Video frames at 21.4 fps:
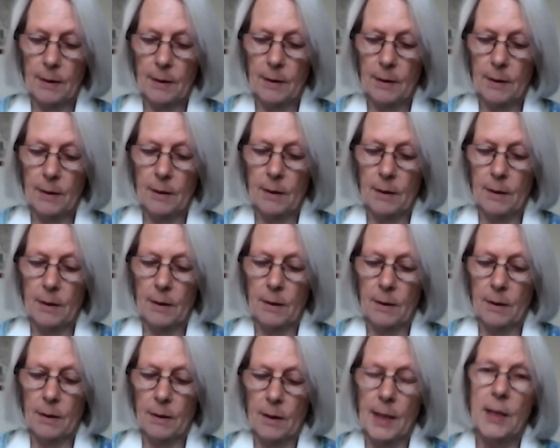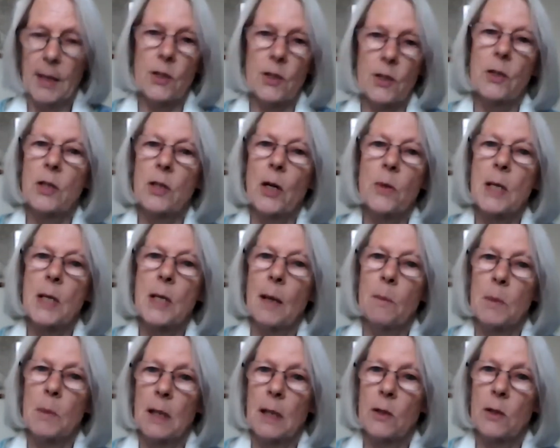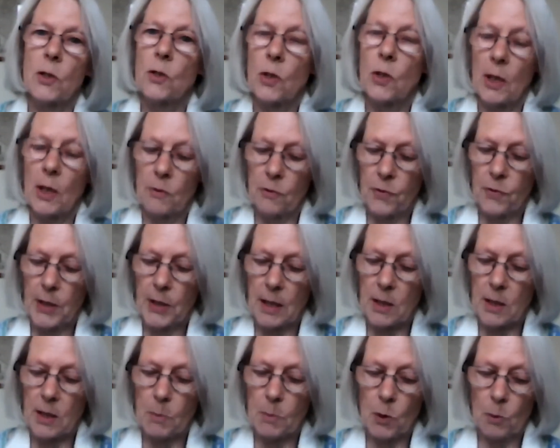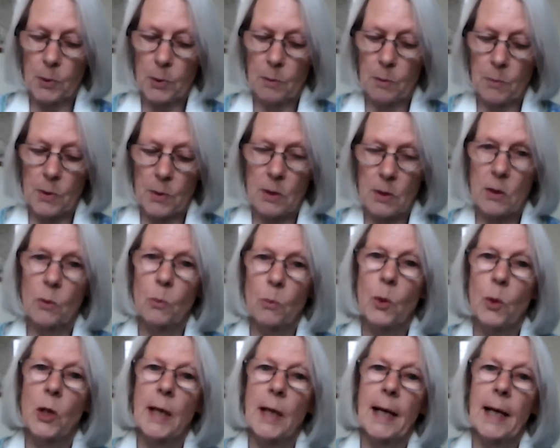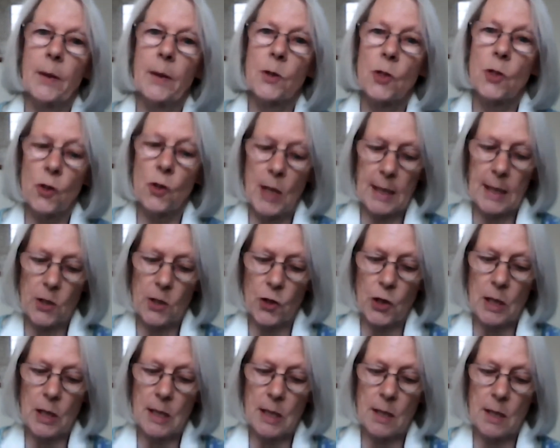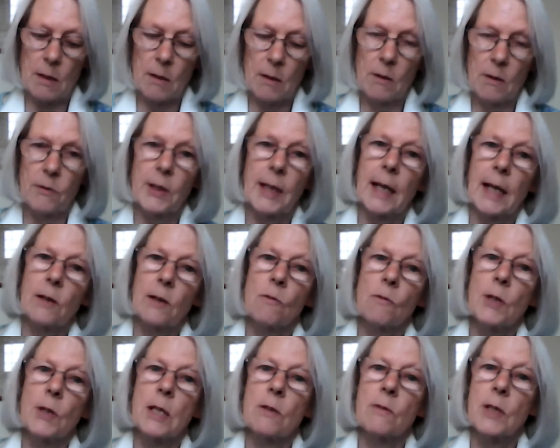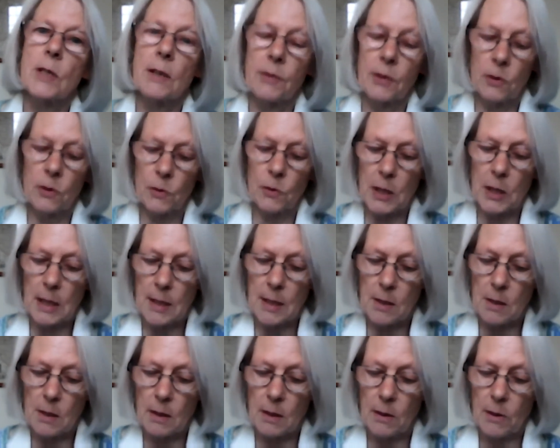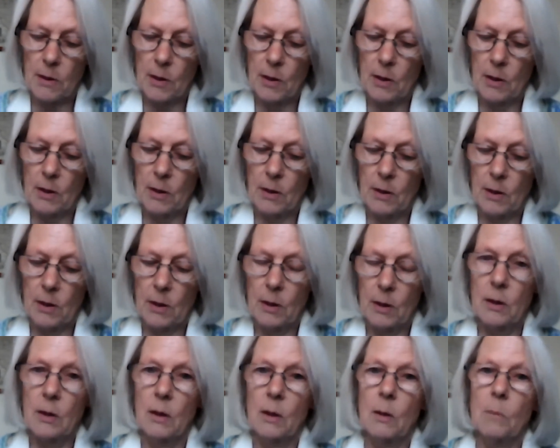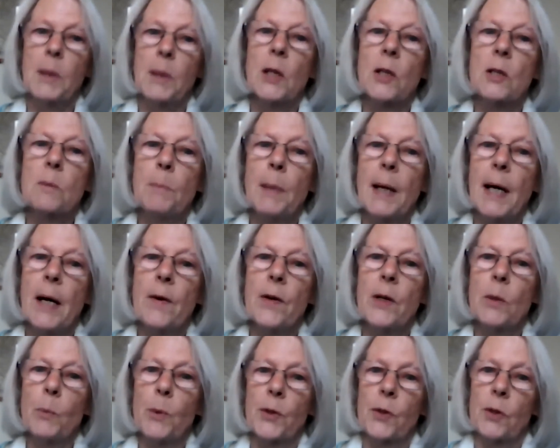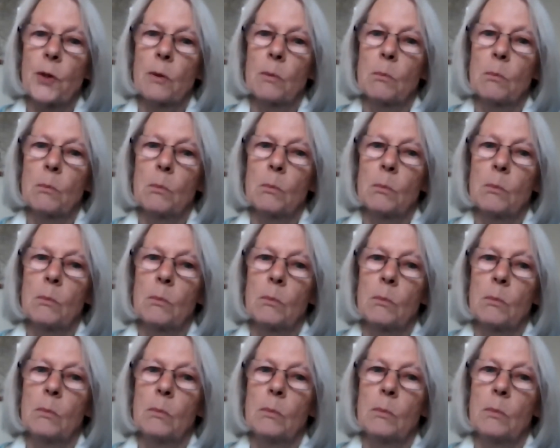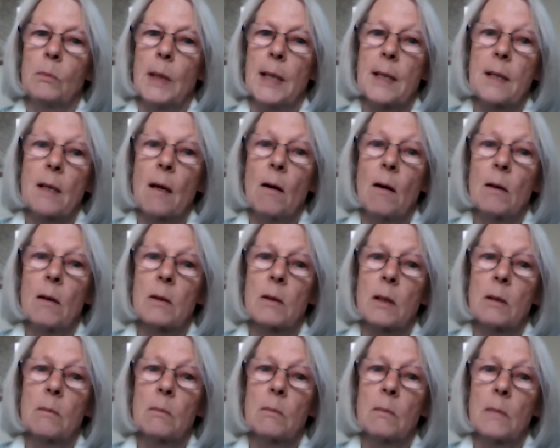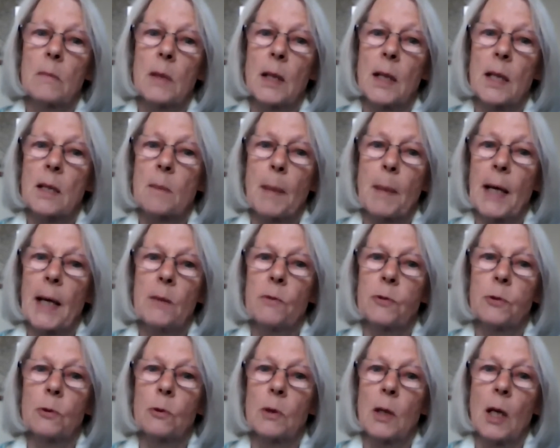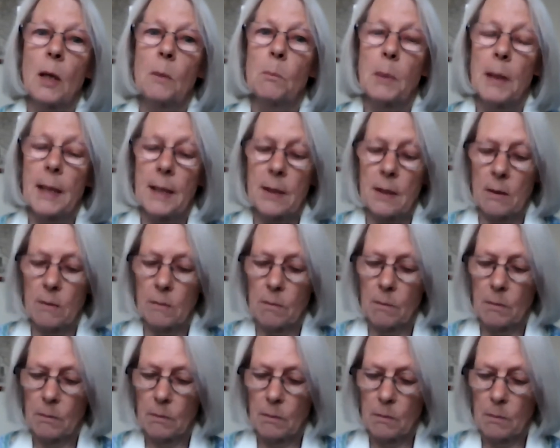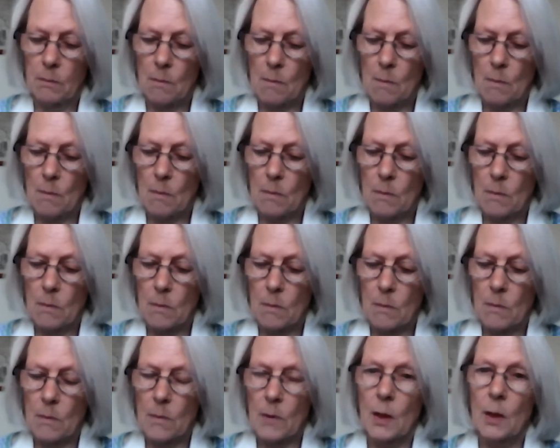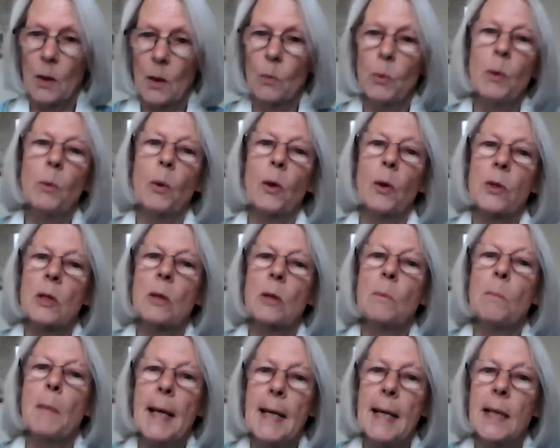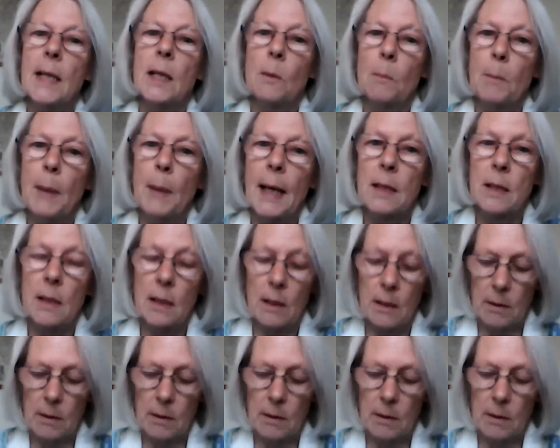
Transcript: It's just so tempting to try and fix problems, to work out strategies for getting rid of difficulties, because bearing with them is hard, it's painful, unpleasant. We want to make it better.